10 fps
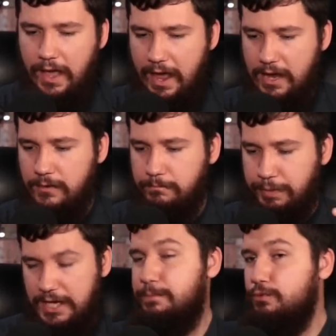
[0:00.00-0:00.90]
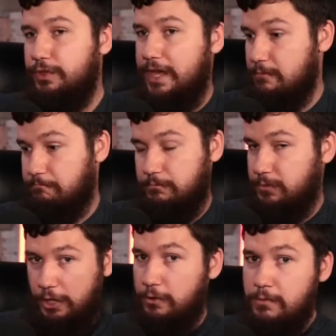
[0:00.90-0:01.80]
and people then,
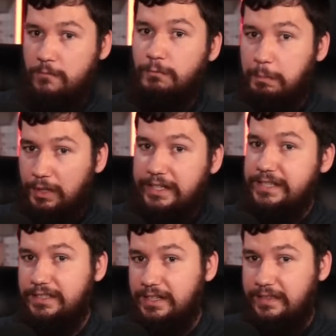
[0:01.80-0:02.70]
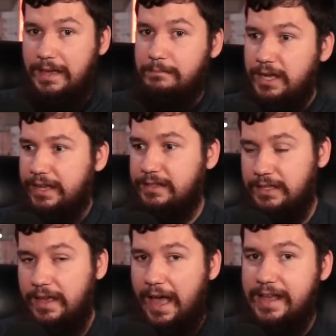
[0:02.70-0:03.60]
you know, replaced it in their minds
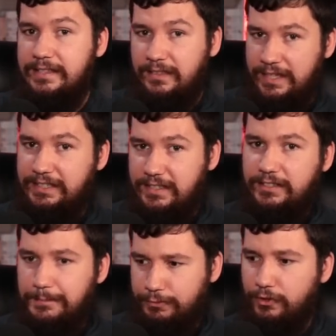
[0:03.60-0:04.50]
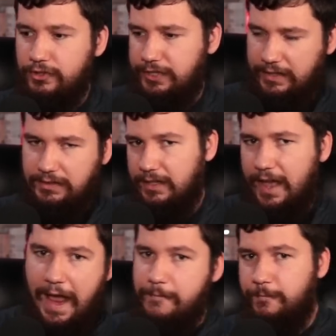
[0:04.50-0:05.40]
as this is the project that
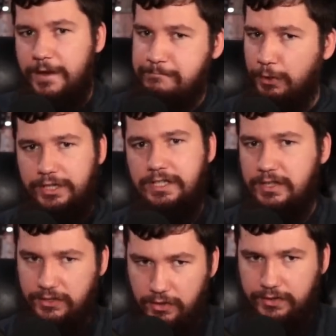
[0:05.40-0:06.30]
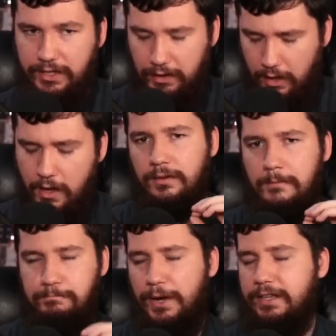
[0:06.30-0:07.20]
everybody is using.
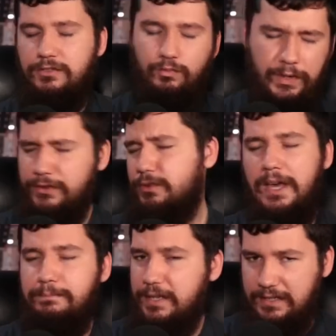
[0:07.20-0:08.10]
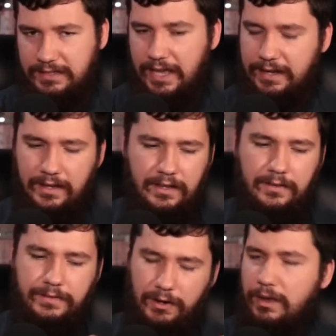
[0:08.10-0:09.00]
But with all that being said,
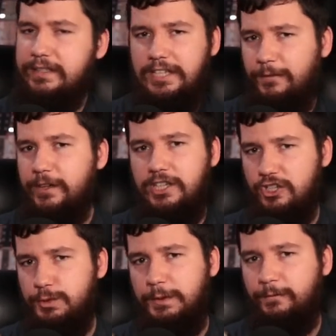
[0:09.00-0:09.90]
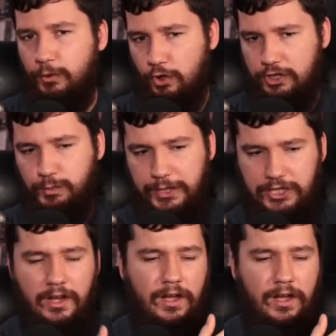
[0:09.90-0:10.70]
there are definitely going to be forks which